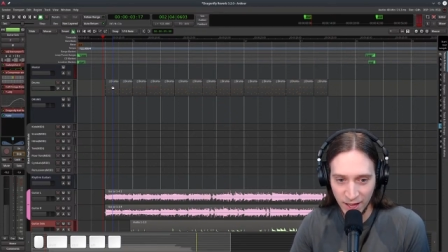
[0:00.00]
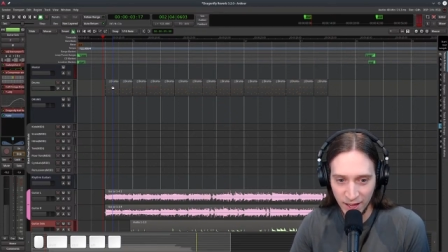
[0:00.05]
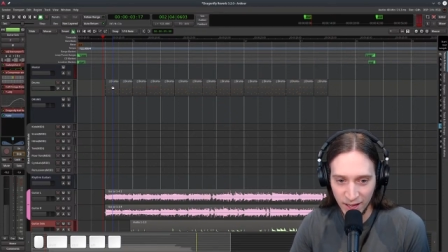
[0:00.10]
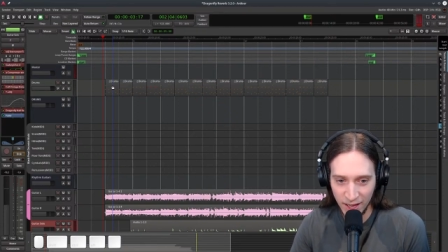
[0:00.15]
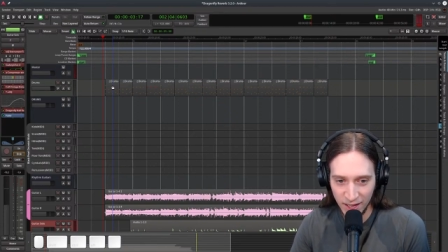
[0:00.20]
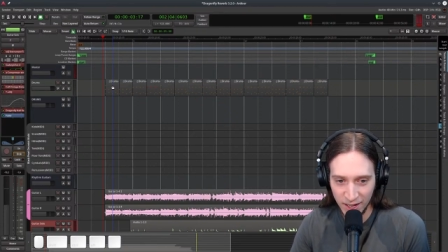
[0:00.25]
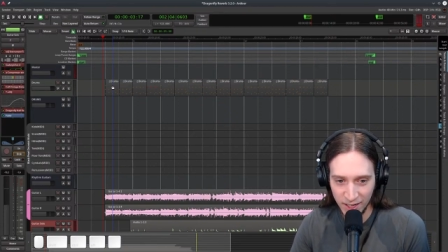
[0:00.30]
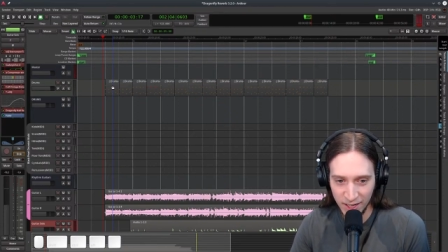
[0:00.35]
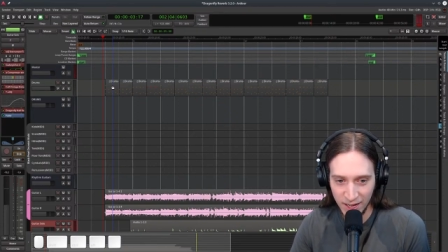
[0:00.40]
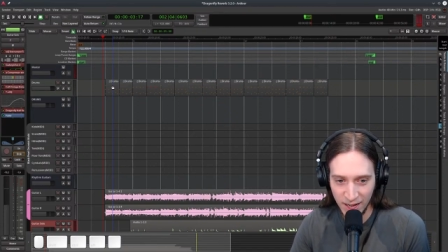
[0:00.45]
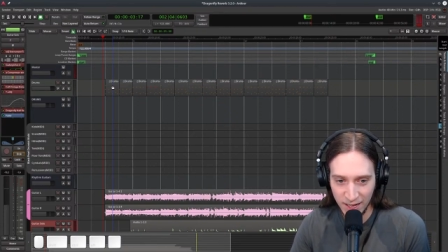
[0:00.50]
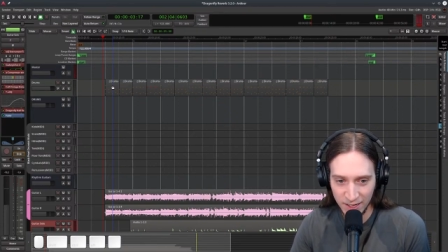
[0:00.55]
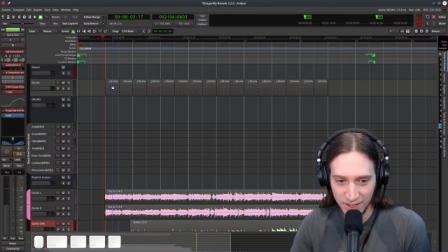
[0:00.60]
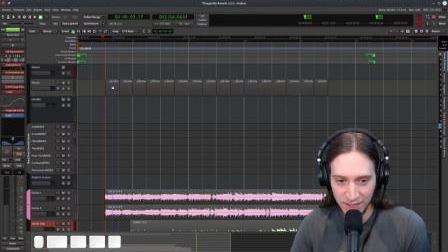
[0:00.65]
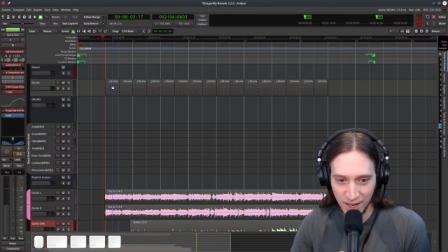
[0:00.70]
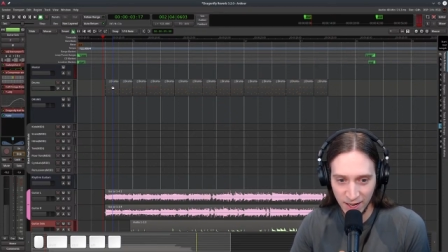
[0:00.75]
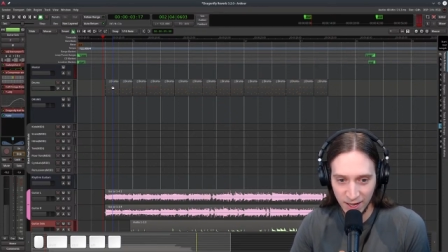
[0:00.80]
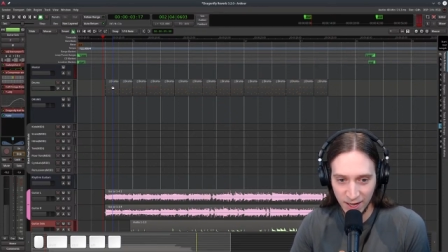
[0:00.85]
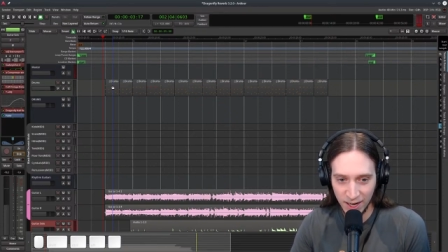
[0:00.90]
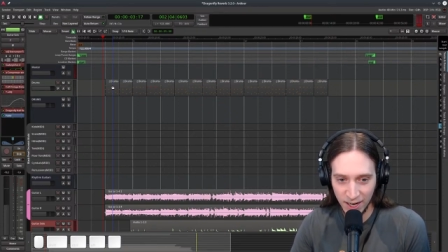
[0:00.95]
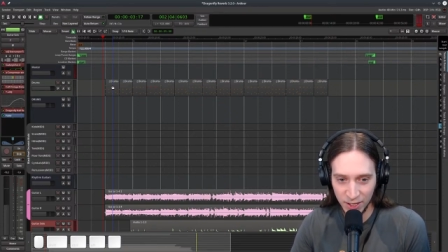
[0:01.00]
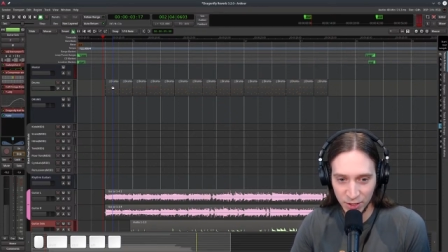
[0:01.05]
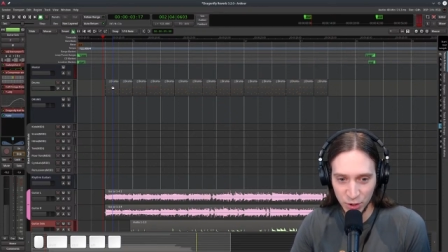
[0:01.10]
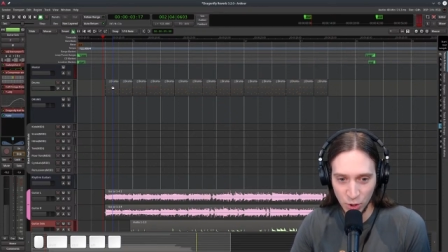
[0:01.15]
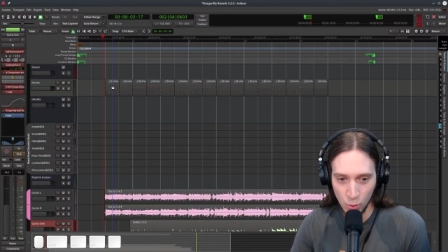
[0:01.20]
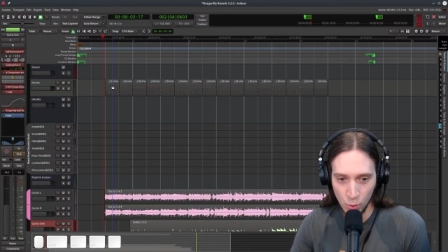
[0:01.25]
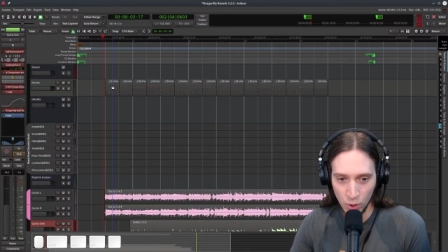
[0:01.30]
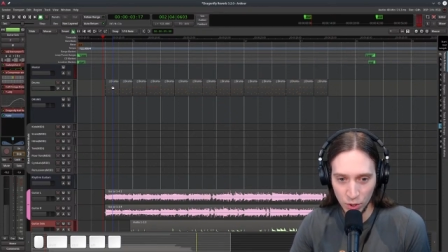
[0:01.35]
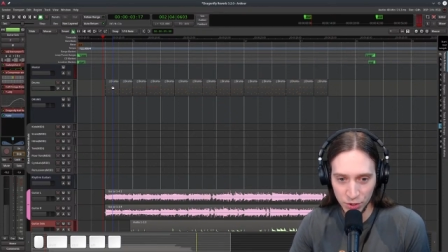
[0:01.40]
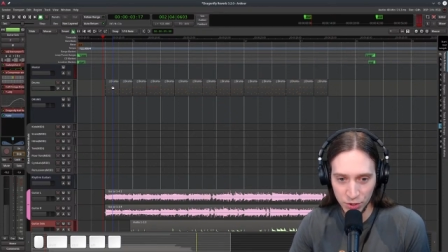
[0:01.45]
and yet I
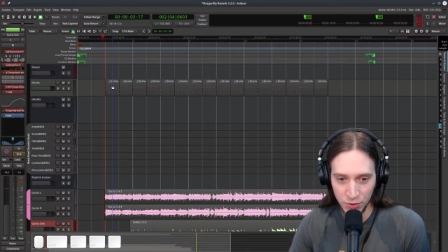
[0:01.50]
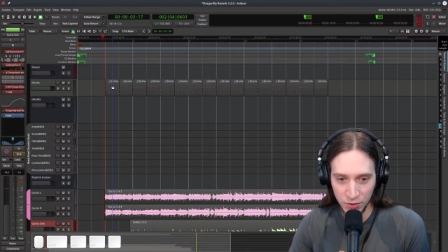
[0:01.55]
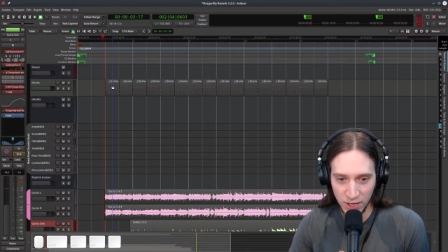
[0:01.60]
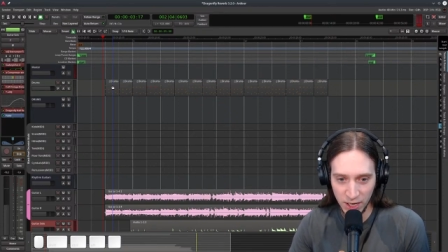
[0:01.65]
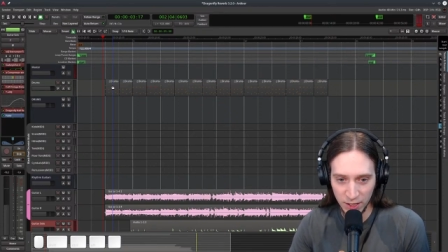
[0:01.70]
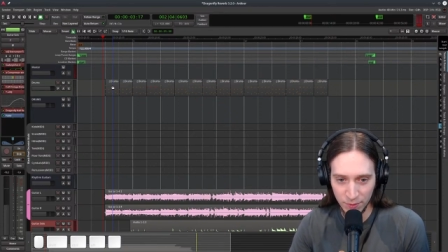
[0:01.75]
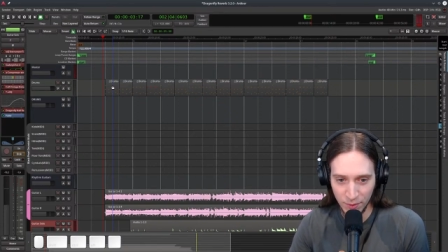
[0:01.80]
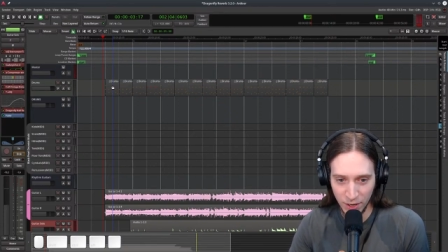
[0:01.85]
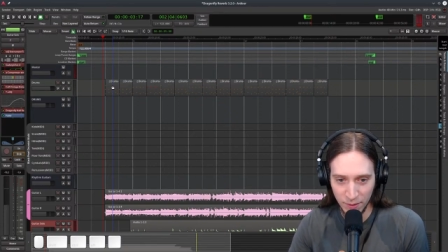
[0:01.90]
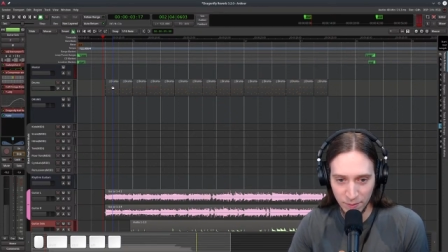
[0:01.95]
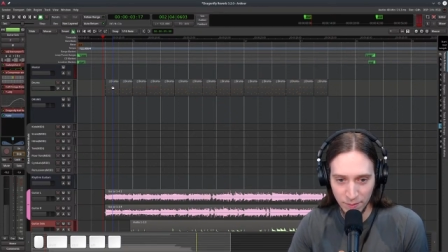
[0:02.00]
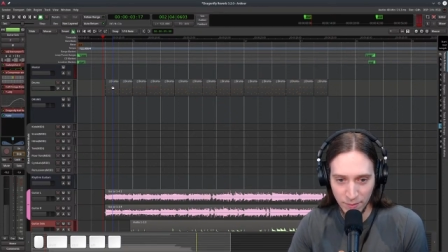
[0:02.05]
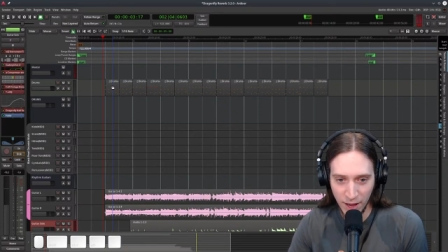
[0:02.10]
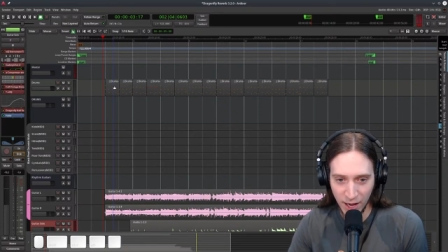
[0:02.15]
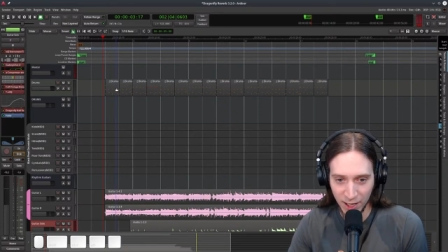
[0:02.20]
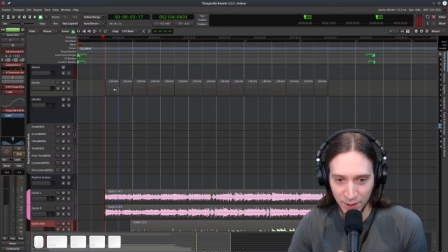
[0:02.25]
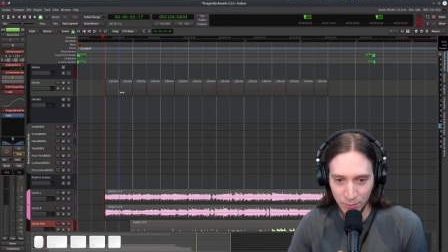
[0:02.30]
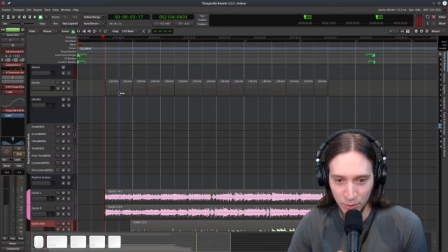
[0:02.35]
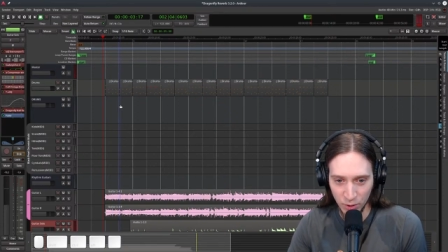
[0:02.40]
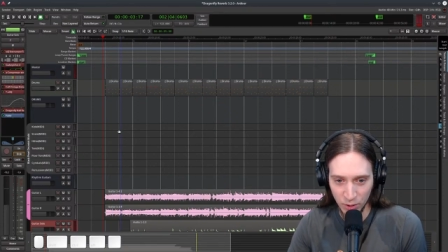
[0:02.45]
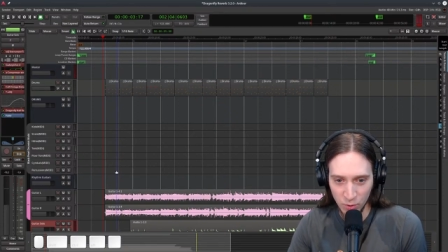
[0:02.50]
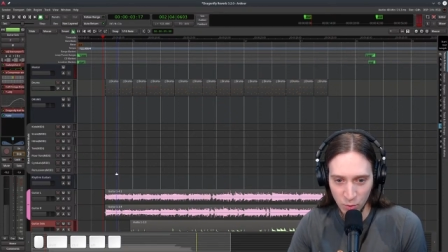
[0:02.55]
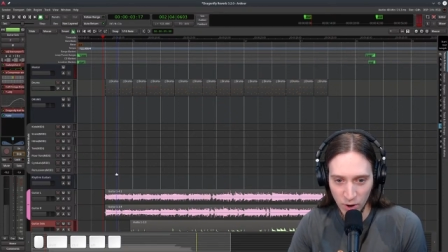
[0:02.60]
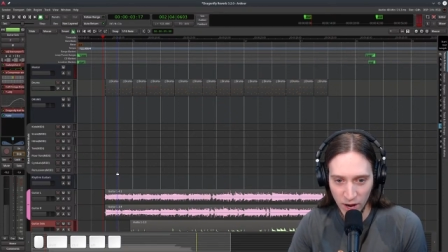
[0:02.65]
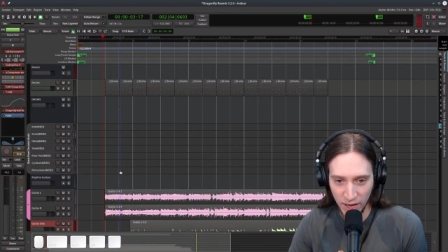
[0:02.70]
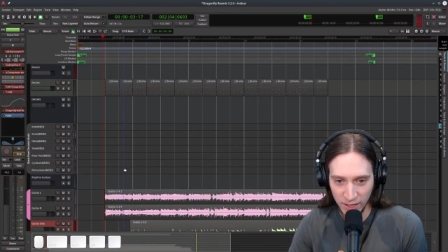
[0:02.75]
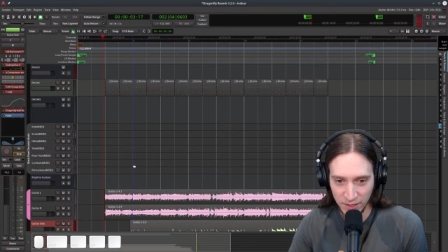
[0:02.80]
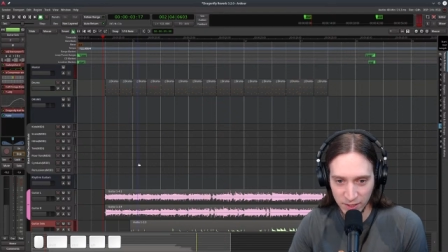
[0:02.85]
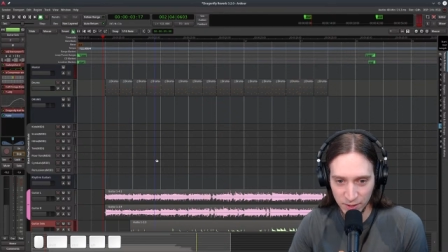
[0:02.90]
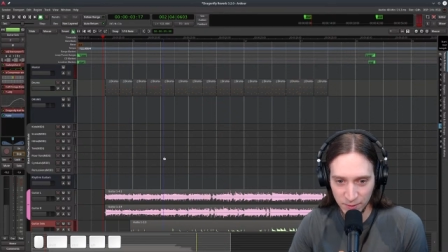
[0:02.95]
don't want to get my MacBook
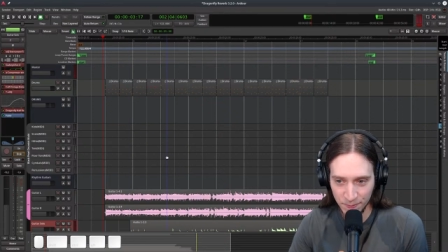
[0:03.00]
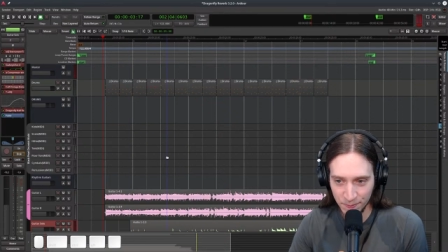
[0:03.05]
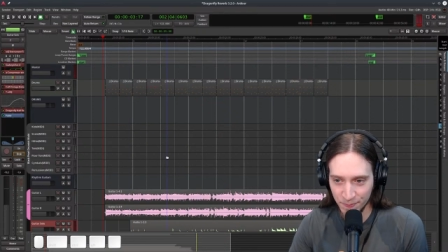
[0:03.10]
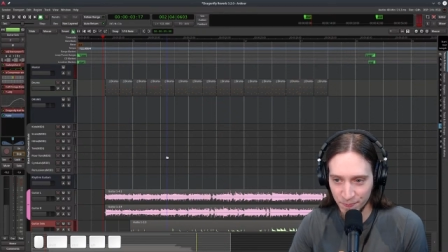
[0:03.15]
wet.